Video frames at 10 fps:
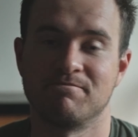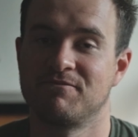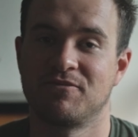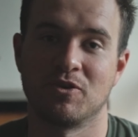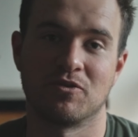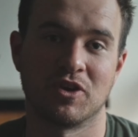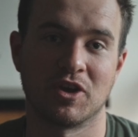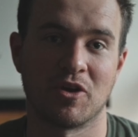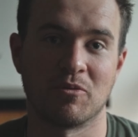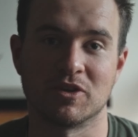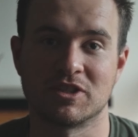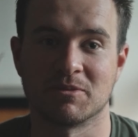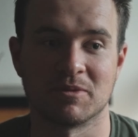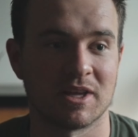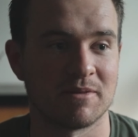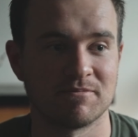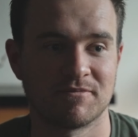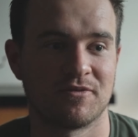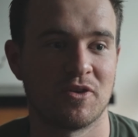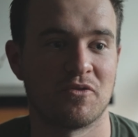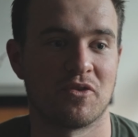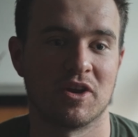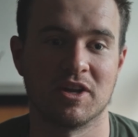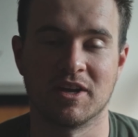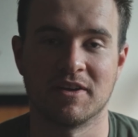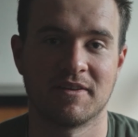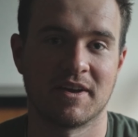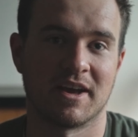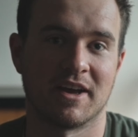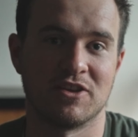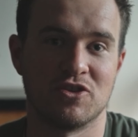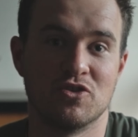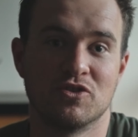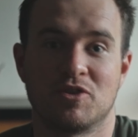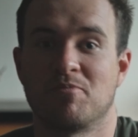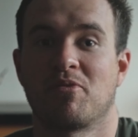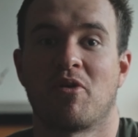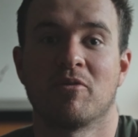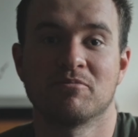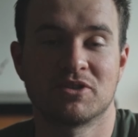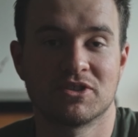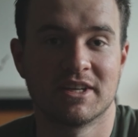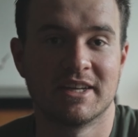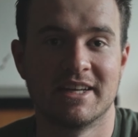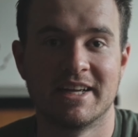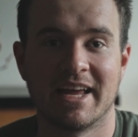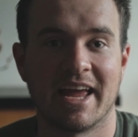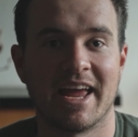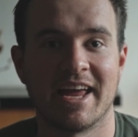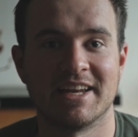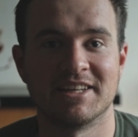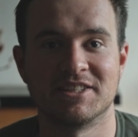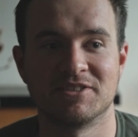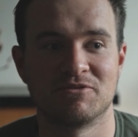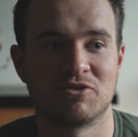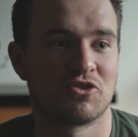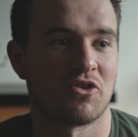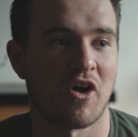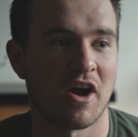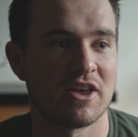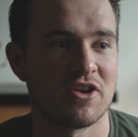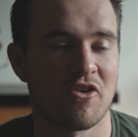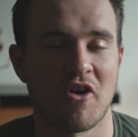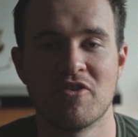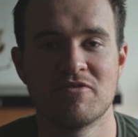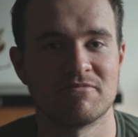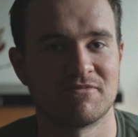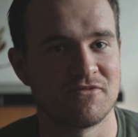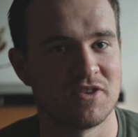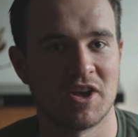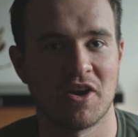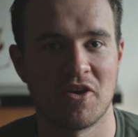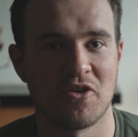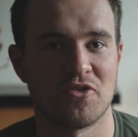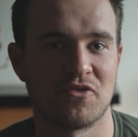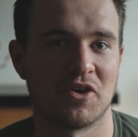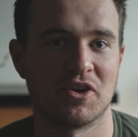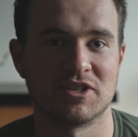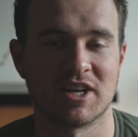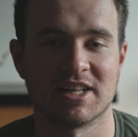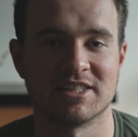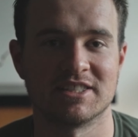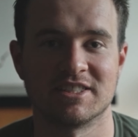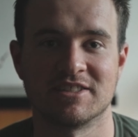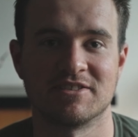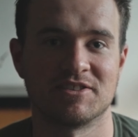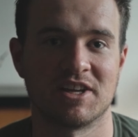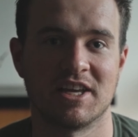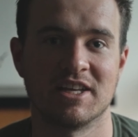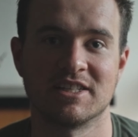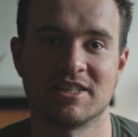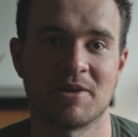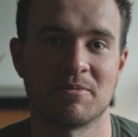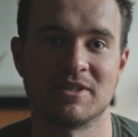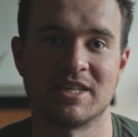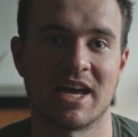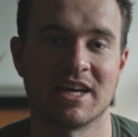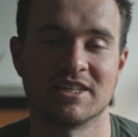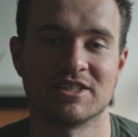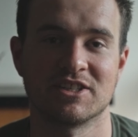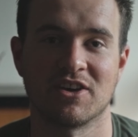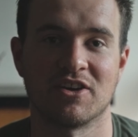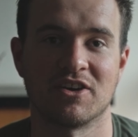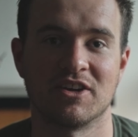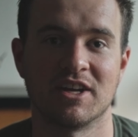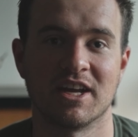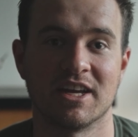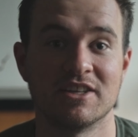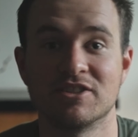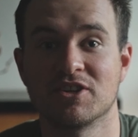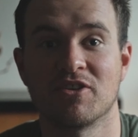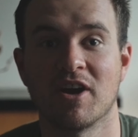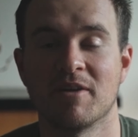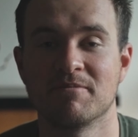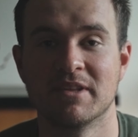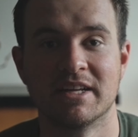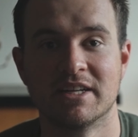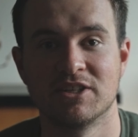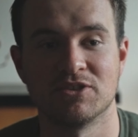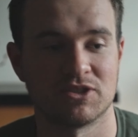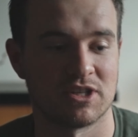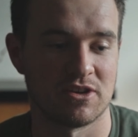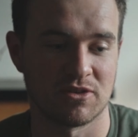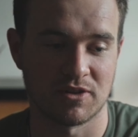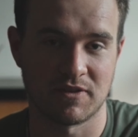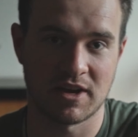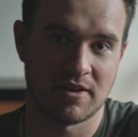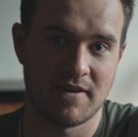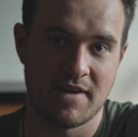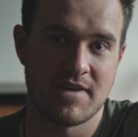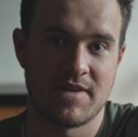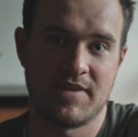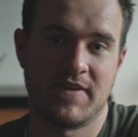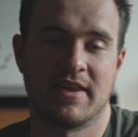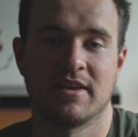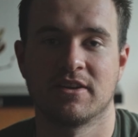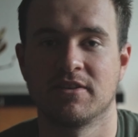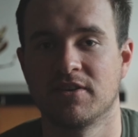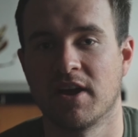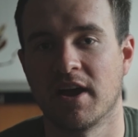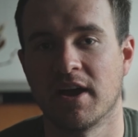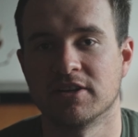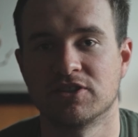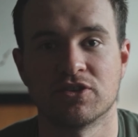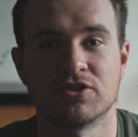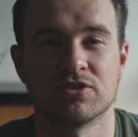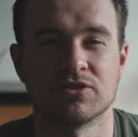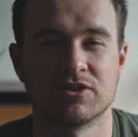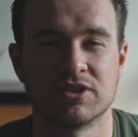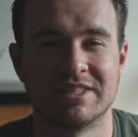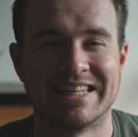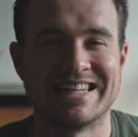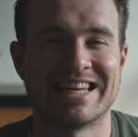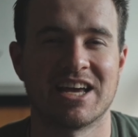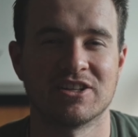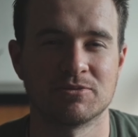feel free to go and watch some of them. Feel free to use the prompts and try your own video or photo challenges, and hit us up and tag us on Instagram. You'll see all of our socials details